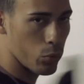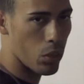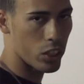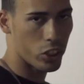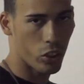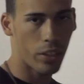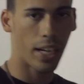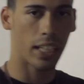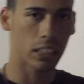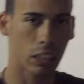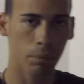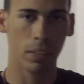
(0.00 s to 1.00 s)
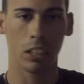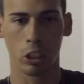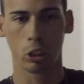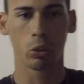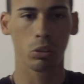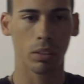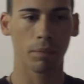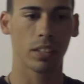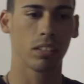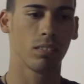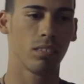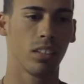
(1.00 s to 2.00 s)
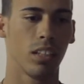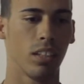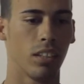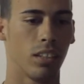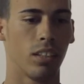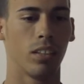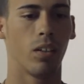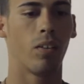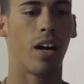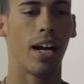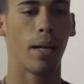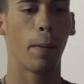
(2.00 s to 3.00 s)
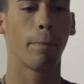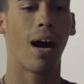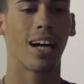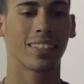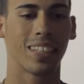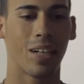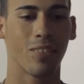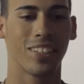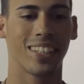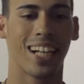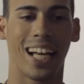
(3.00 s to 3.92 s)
just wanted to show you guys. Something new, something, you know, I unboxed everything.